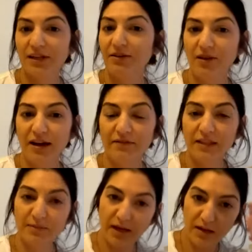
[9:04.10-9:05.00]
like a lot of
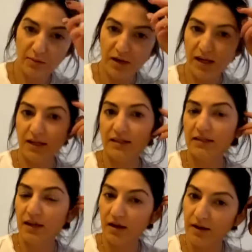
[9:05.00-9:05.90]
these bedding
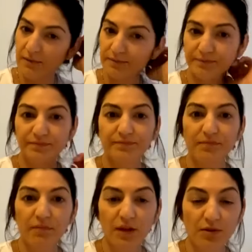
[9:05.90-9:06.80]
brands, um,
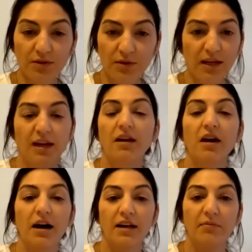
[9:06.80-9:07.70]
use organic
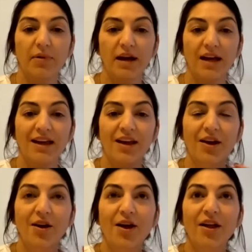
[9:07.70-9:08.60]
cotton, but
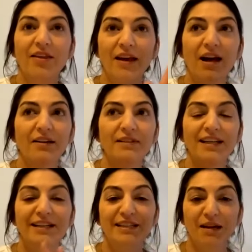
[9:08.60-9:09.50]
they kind of
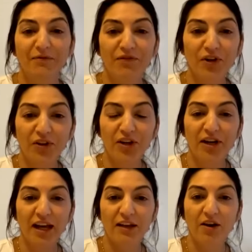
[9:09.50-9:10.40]
take it a step further
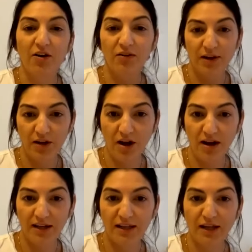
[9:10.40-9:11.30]
and all their
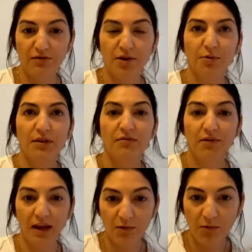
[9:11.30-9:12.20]
cotton they grow with
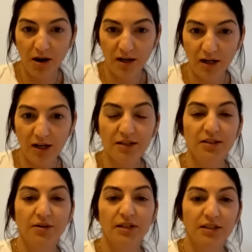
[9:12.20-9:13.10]
rainwater.
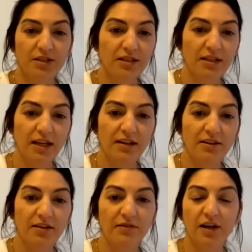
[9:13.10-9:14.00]
So it's just like
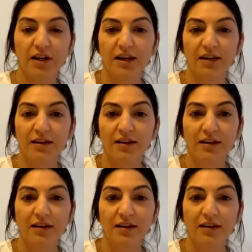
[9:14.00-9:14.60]
they're very